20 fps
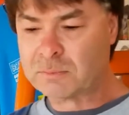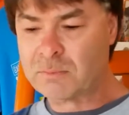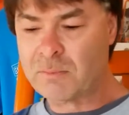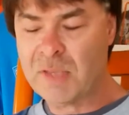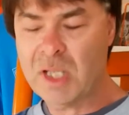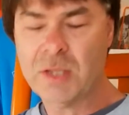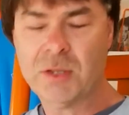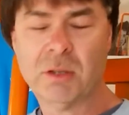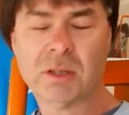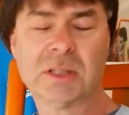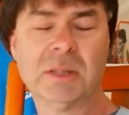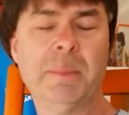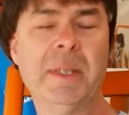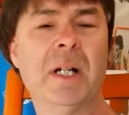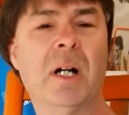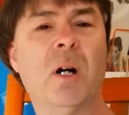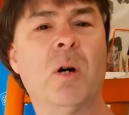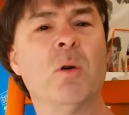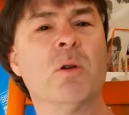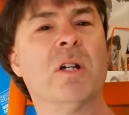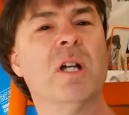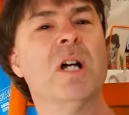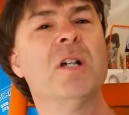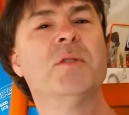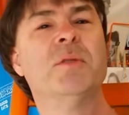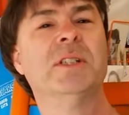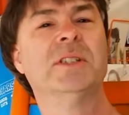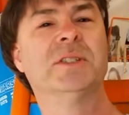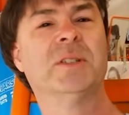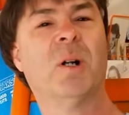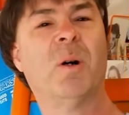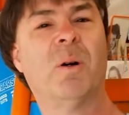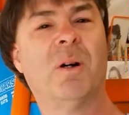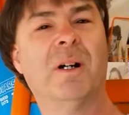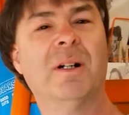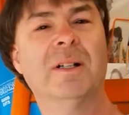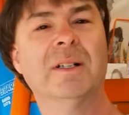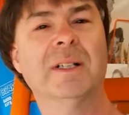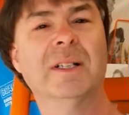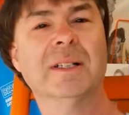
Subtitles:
So it's going to be an old country store,